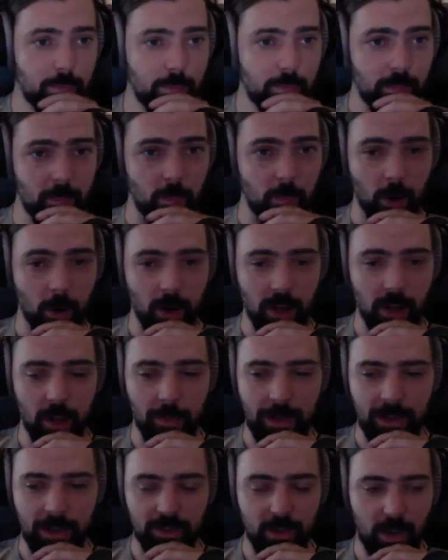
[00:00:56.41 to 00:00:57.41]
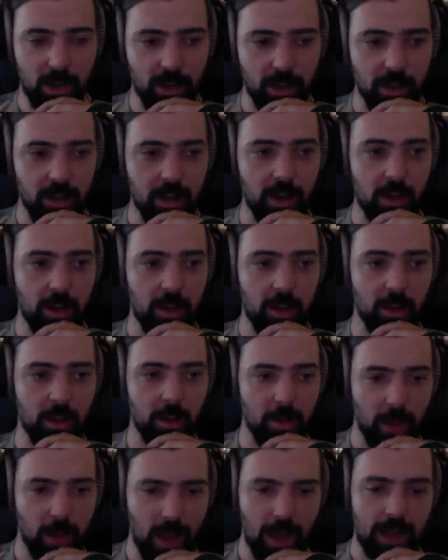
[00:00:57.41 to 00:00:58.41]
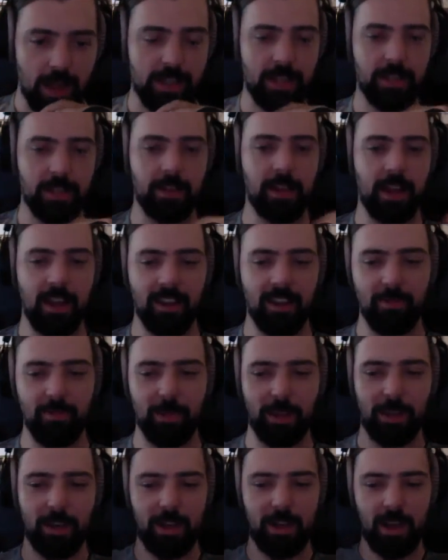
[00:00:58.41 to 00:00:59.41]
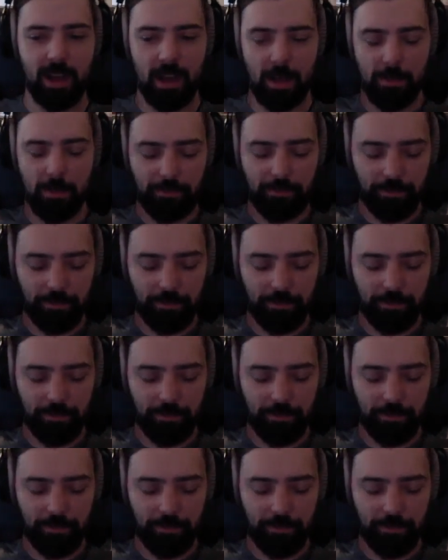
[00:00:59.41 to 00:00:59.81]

working on my truck a lot. I have been...